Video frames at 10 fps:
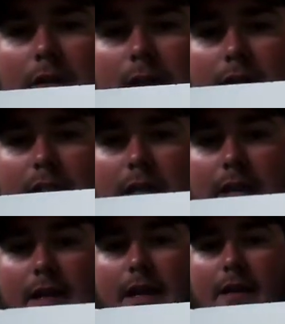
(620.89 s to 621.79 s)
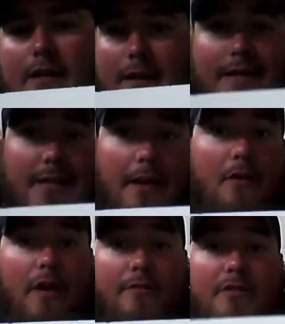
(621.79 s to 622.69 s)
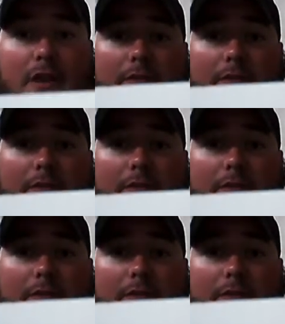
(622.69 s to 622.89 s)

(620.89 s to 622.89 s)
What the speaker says: AC in, and I said I don't have dry